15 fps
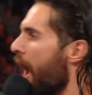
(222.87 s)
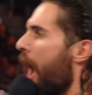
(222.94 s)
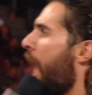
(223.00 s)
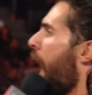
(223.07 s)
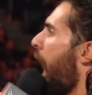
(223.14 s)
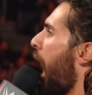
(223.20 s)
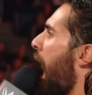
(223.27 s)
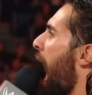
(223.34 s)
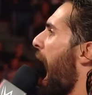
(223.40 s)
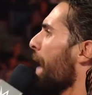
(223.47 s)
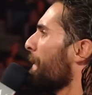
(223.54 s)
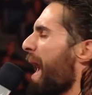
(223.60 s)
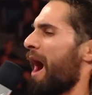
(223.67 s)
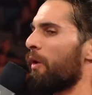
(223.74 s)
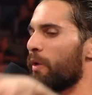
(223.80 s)
How
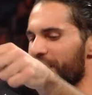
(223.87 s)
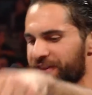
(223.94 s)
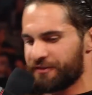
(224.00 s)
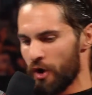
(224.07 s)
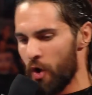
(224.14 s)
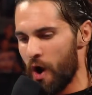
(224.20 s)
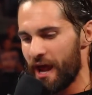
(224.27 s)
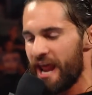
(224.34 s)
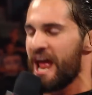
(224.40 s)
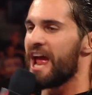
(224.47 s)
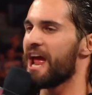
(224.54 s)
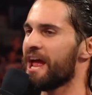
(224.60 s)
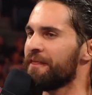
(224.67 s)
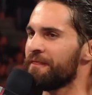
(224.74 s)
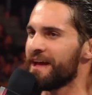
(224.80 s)
about we do it
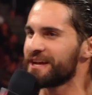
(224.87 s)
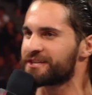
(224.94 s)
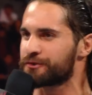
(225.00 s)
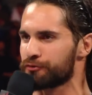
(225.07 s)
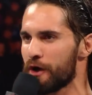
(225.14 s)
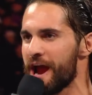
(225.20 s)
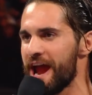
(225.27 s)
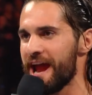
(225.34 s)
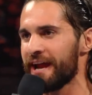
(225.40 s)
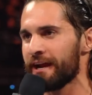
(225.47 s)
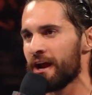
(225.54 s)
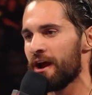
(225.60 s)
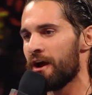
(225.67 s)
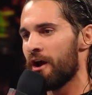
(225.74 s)
in this ring?